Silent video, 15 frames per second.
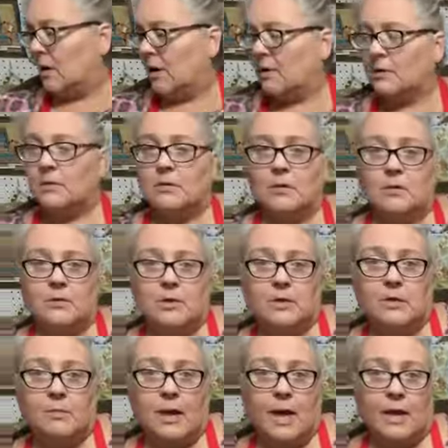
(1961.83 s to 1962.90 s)
All right, so I
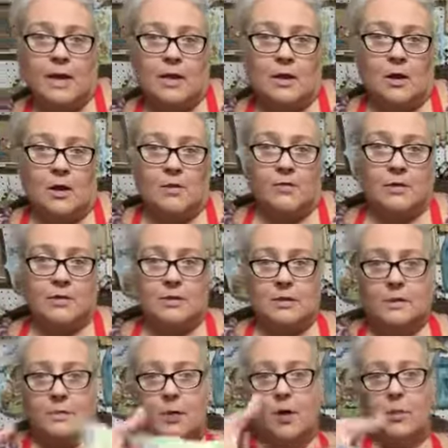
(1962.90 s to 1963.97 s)
took the backing off because
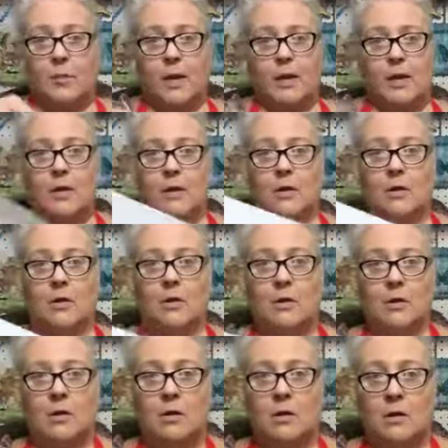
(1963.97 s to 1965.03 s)
this part back here
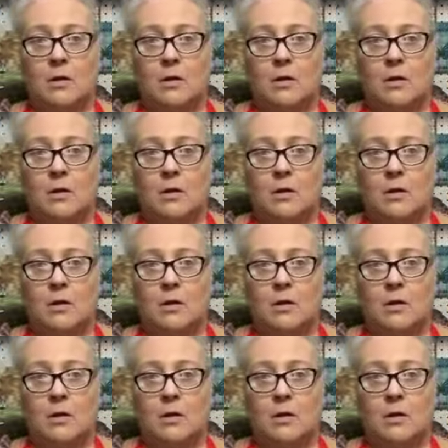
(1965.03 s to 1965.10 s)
